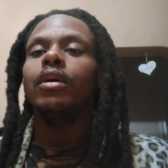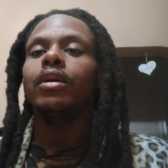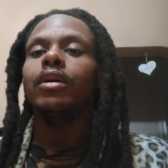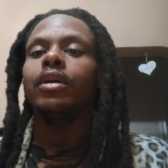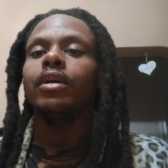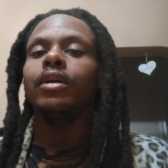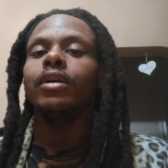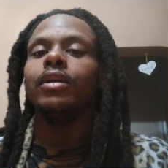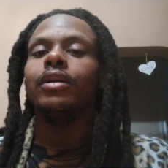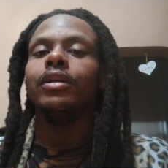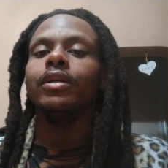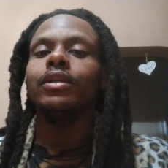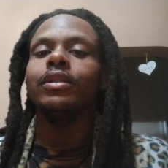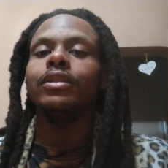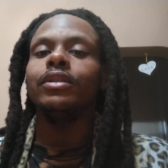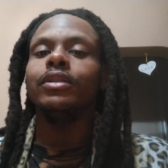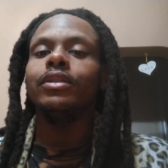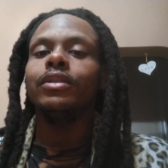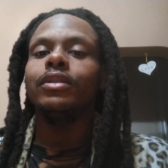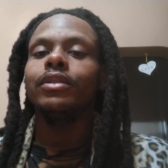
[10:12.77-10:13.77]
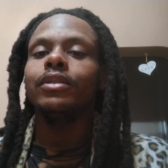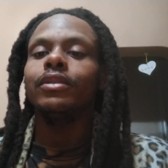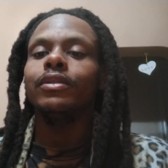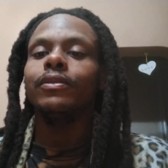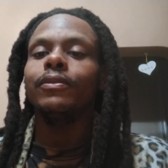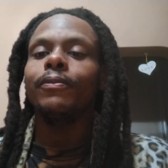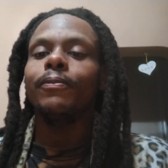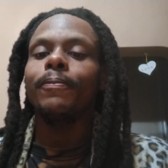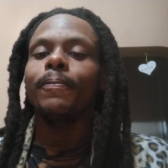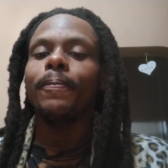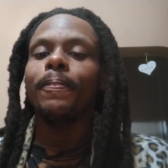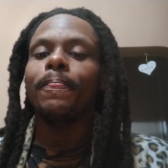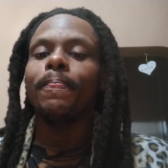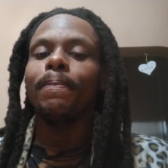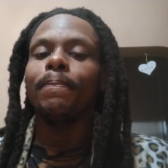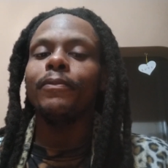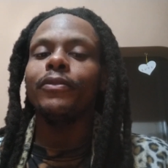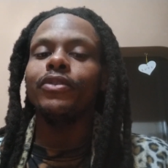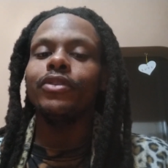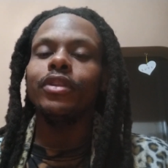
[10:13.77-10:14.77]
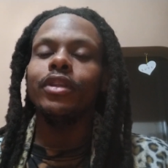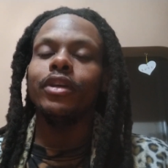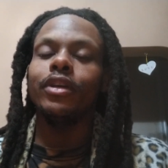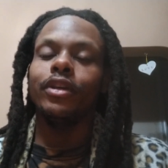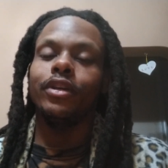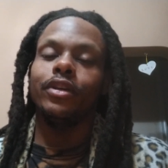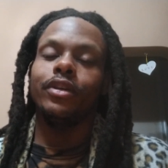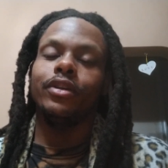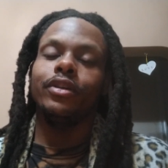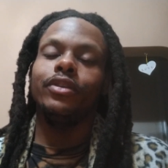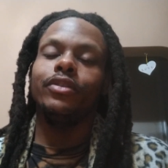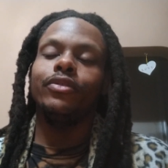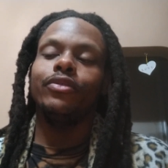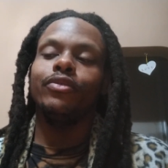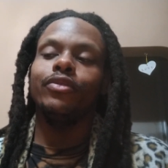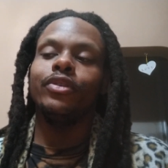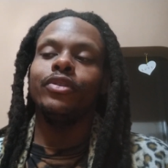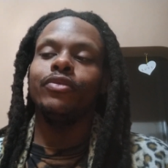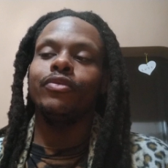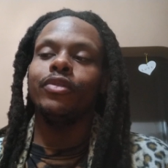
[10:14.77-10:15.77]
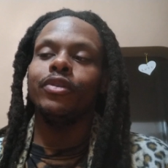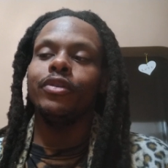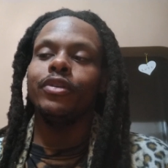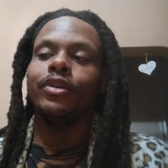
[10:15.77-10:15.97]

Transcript: cause it is